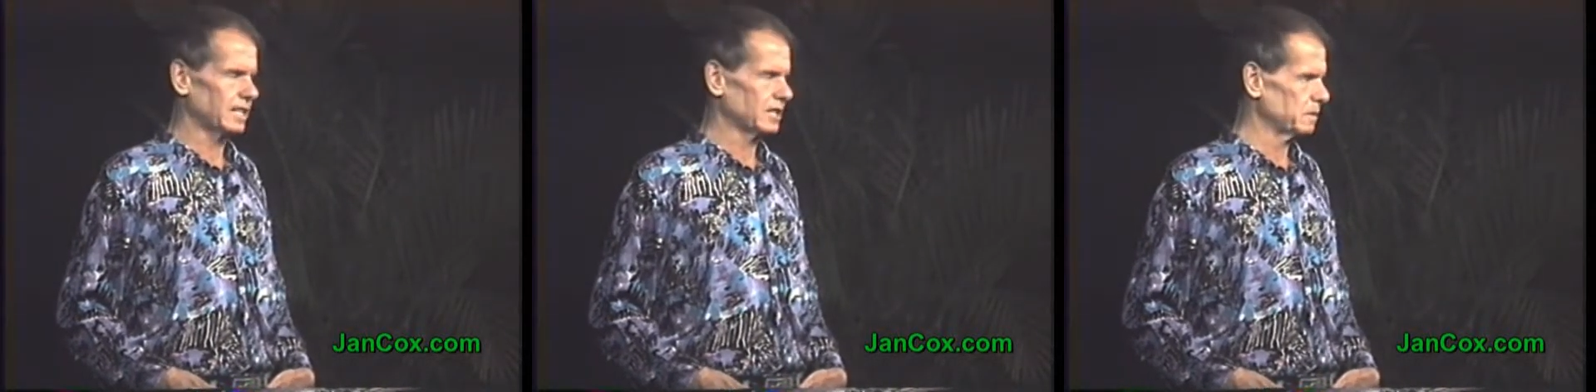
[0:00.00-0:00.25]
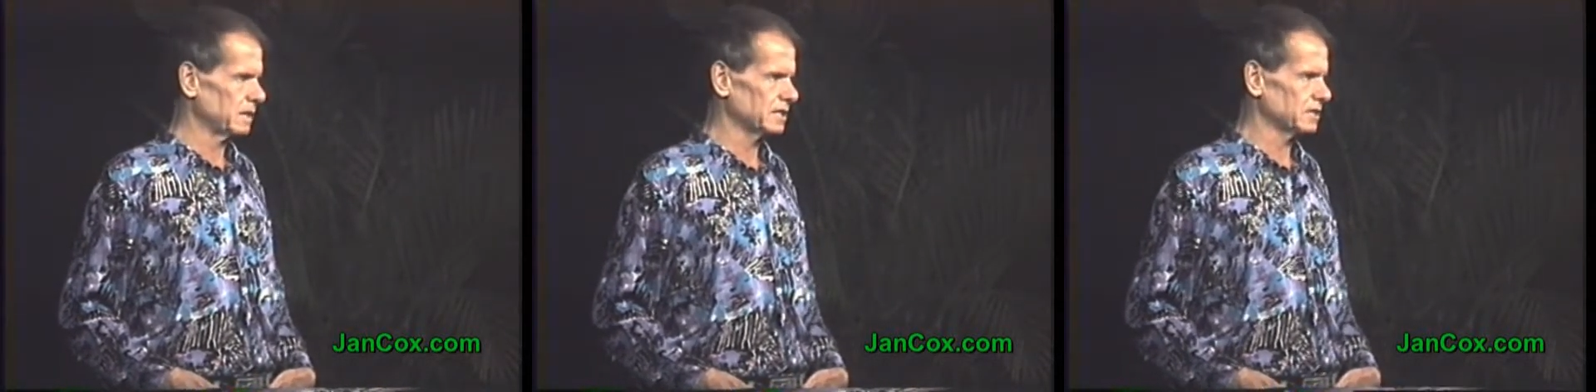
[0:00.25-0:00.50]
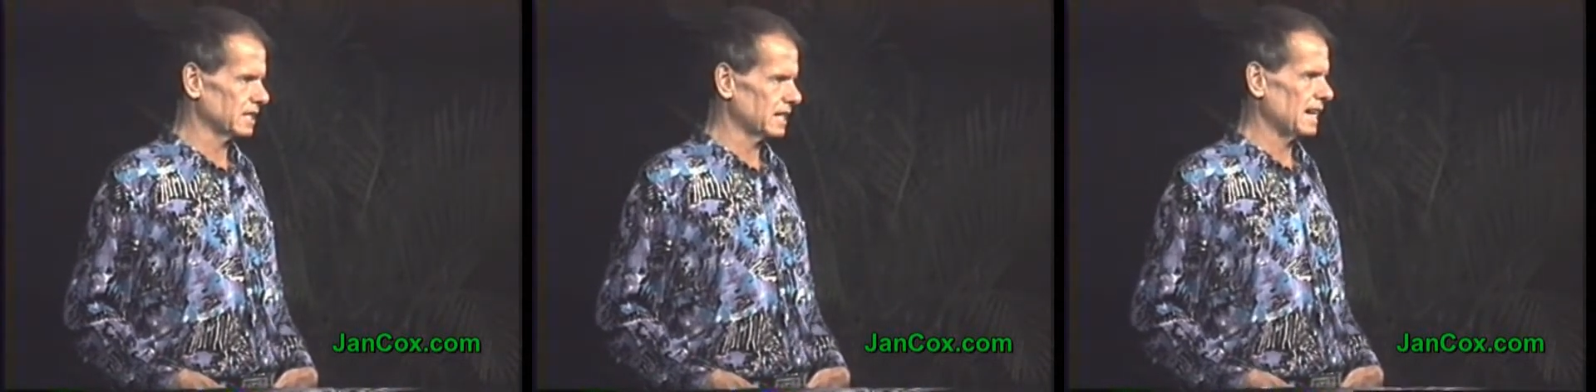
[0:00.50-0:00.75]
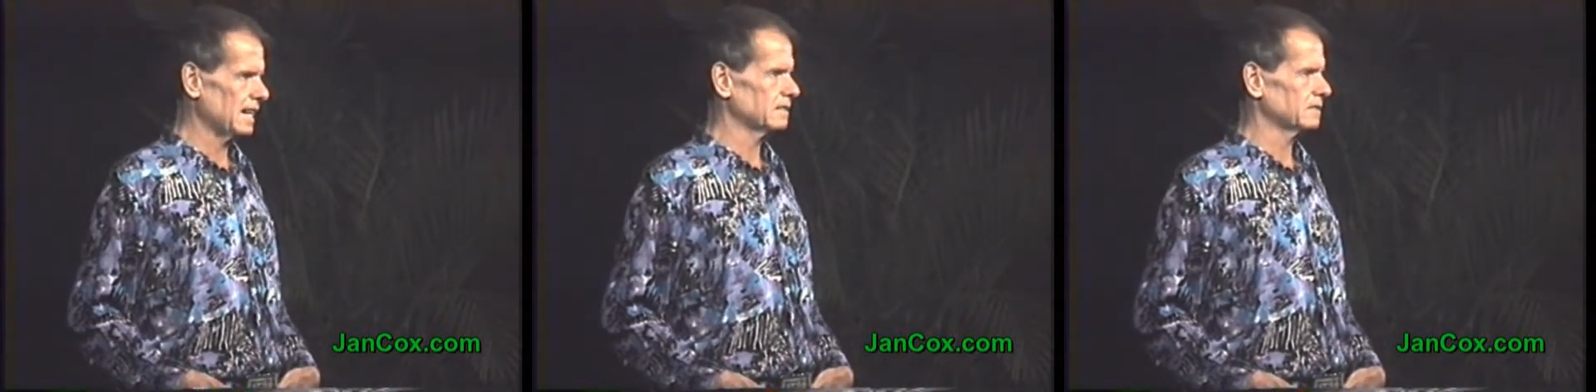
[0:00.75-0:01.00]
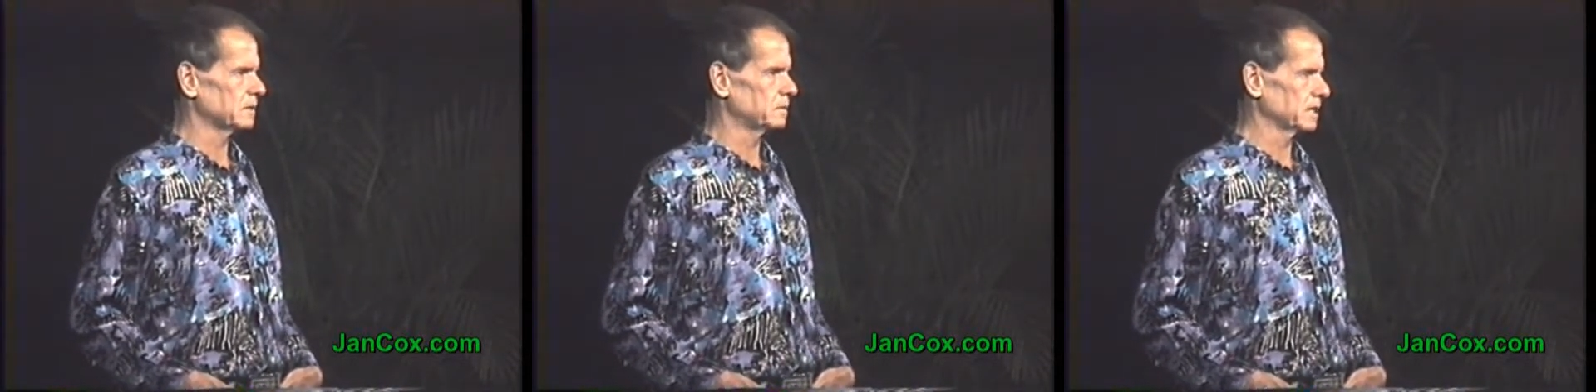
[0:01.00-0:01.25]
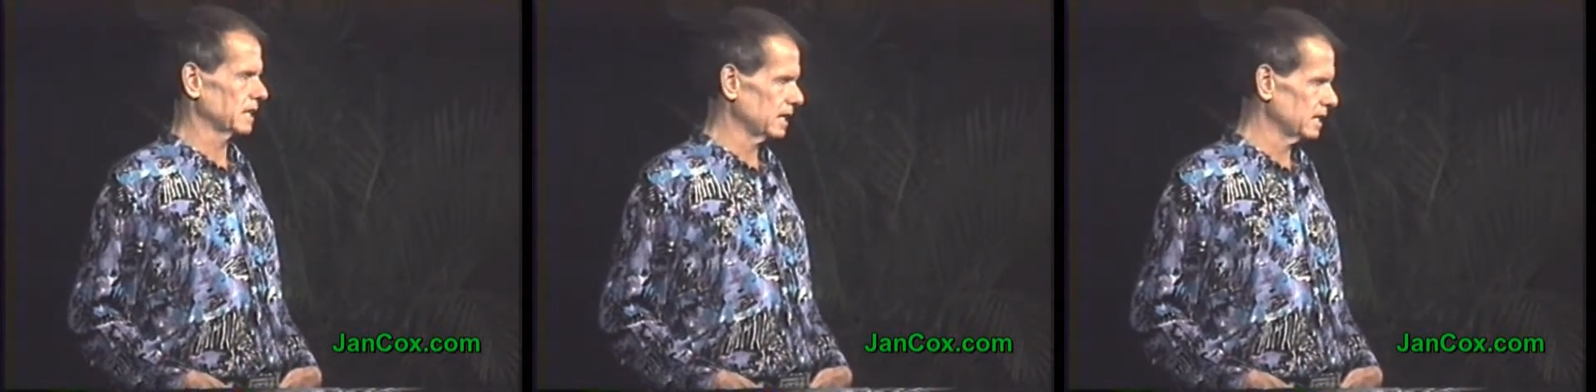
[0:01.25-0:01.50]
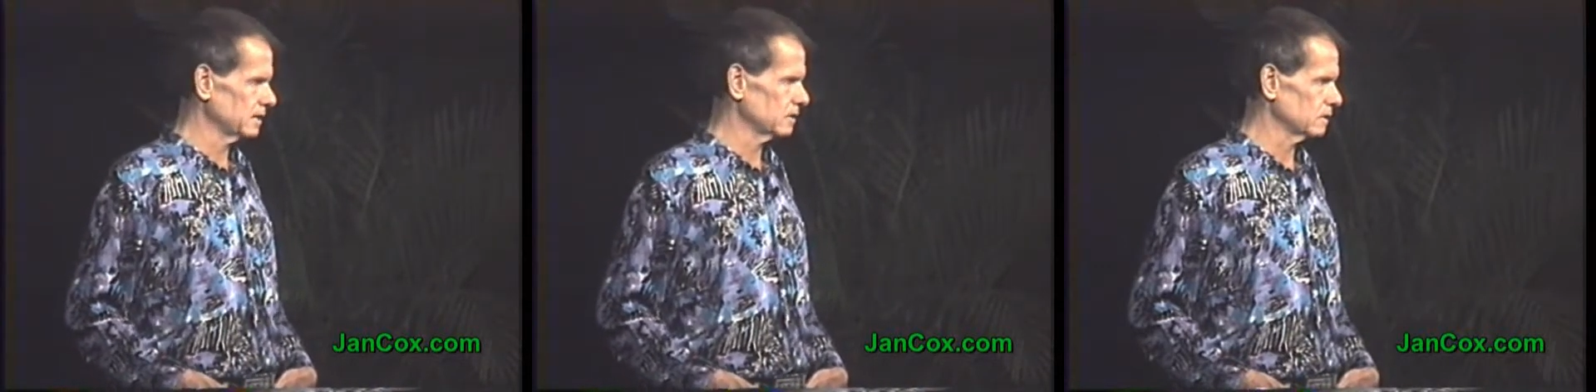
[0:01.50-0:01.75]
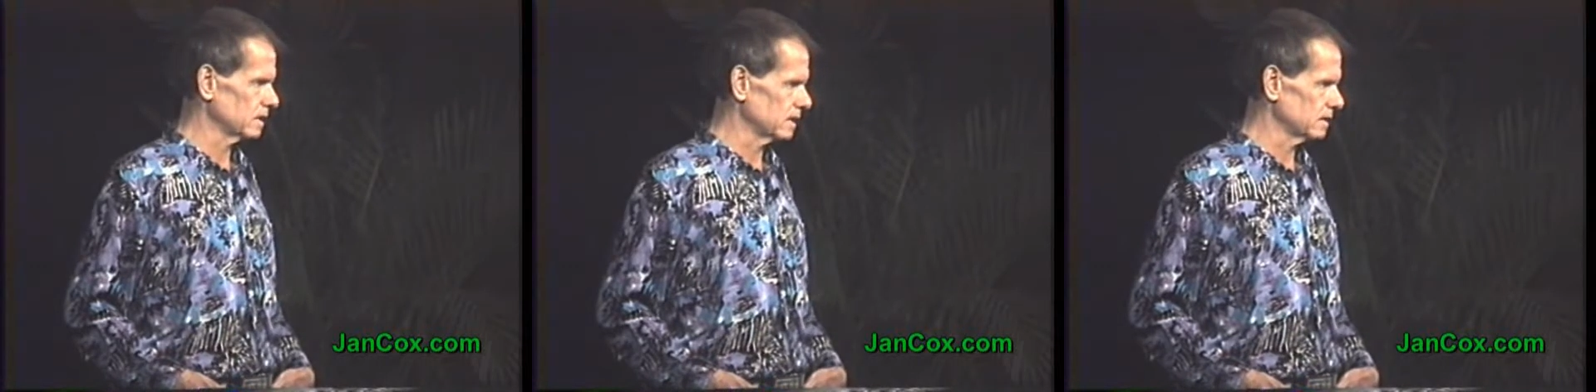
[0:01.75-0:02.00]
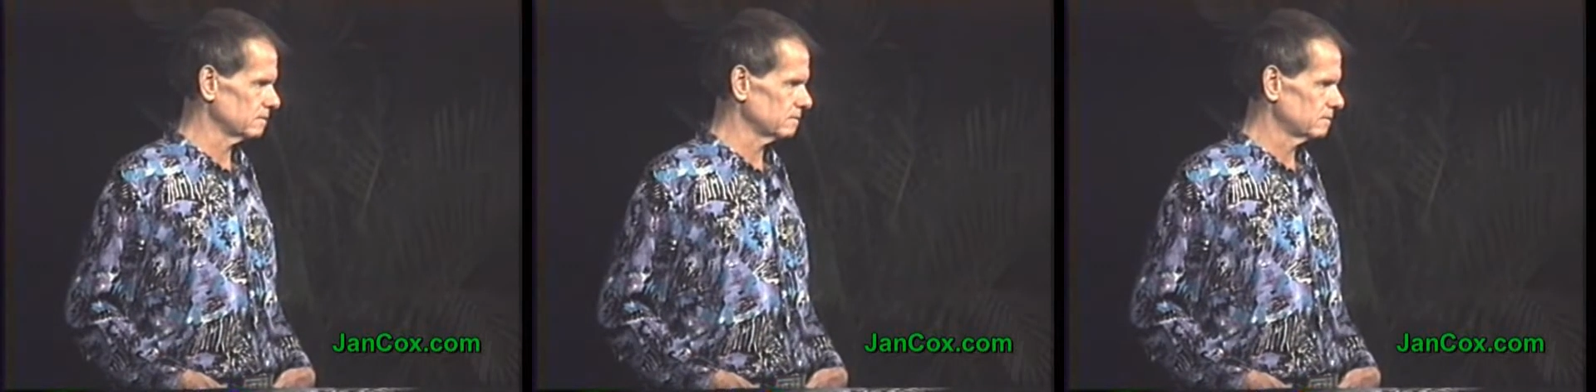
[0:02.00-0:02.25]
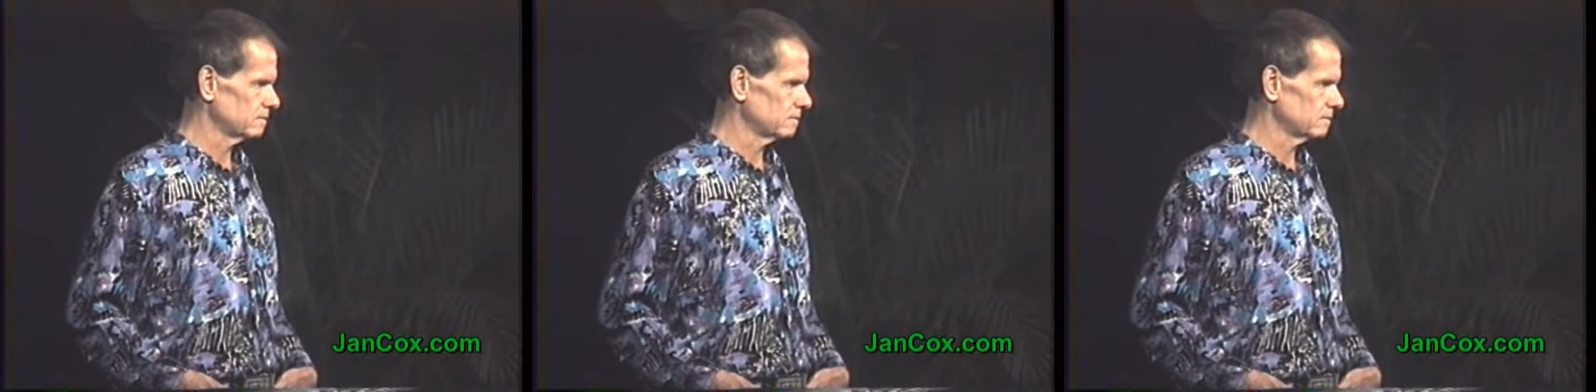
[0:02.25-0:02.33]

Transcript: explains a cat from beginning to end.